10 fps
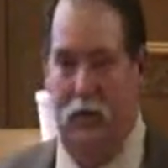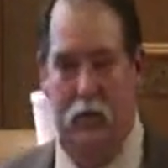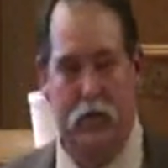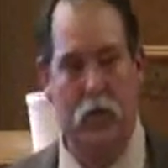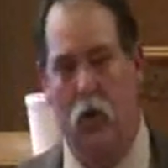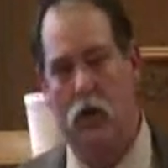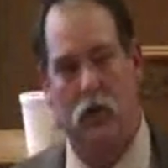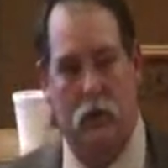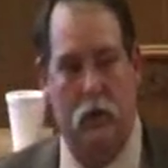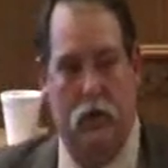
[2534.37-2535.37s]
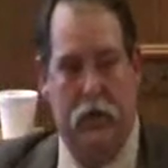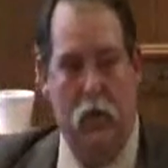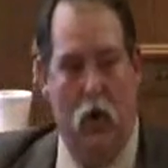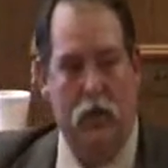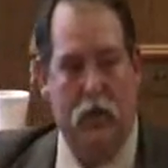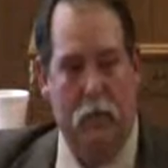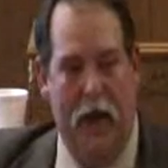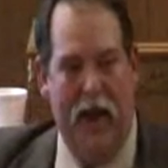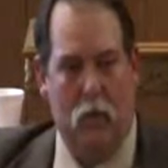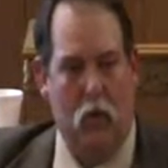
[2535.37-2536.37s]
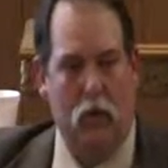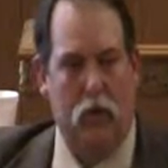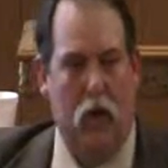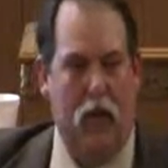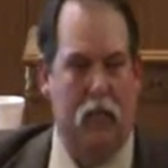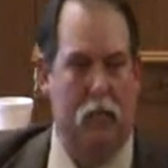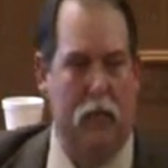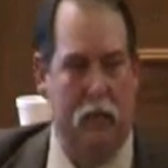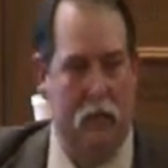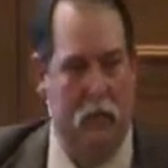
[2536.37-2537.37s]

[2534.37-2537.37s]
She wants him back, wants her husband.